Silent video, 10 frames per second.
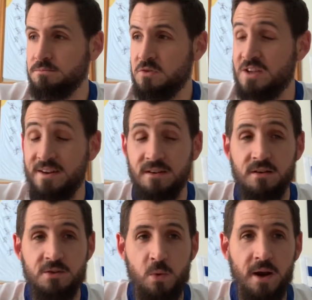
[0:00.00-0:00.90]

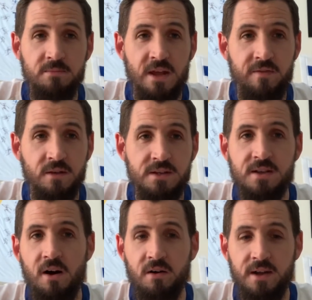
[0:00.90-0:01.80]
Sunderland is one I'm definitely
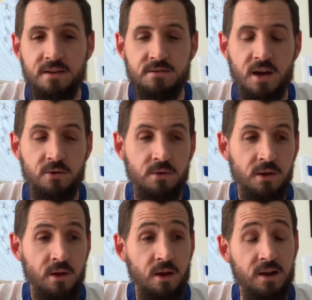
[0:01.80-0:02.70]
targeting, so
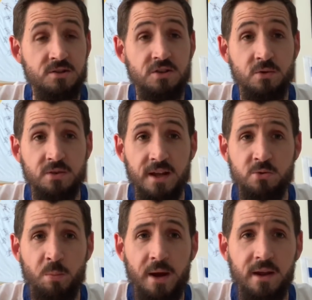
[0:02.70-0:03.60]
unless Gills get
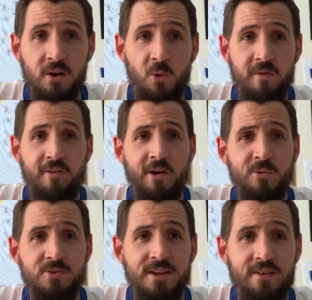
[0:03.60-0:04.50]
to about the
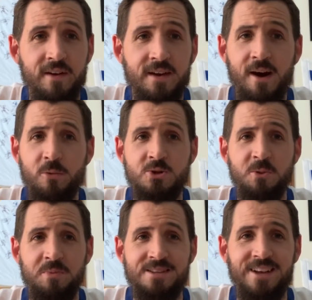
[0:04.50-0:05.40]
quarterfinals of the FA Cup, we
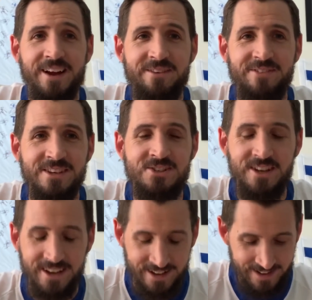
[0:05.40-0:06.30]
should be safe this
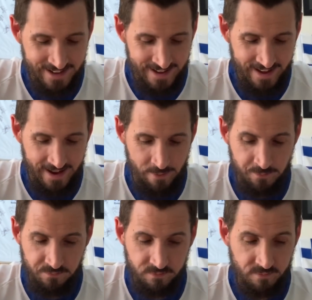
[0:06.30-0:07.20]
year.
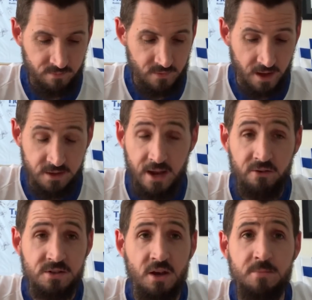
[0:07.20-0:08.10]
And yeah,
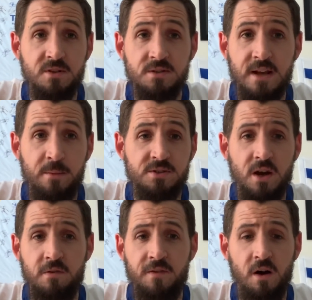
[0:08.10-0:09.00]
in terms of the summer
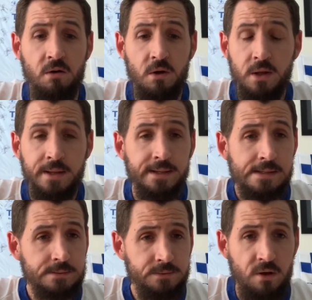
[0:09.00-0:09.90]
so far,
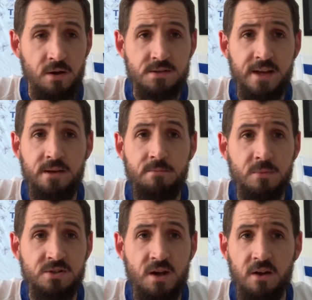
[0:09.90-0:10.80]
like I said,
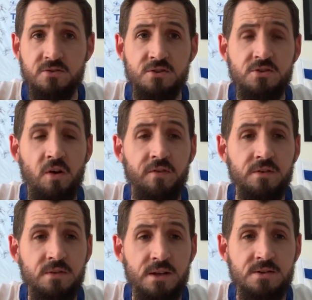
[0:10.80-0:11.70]
my stance has
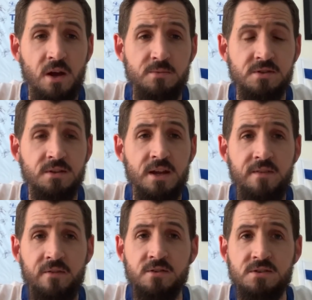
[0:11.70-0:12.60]
softened in terms of
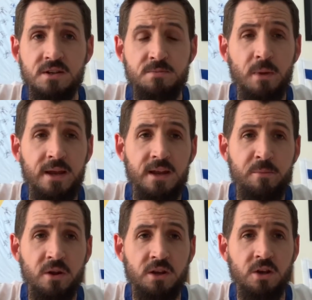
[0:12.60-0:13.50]
Steve Evans since meeting
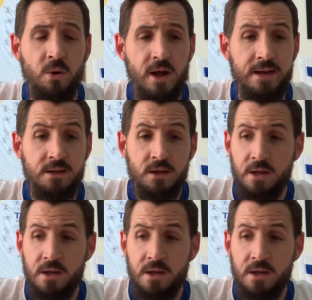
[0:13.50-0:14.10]
him at the Q&A.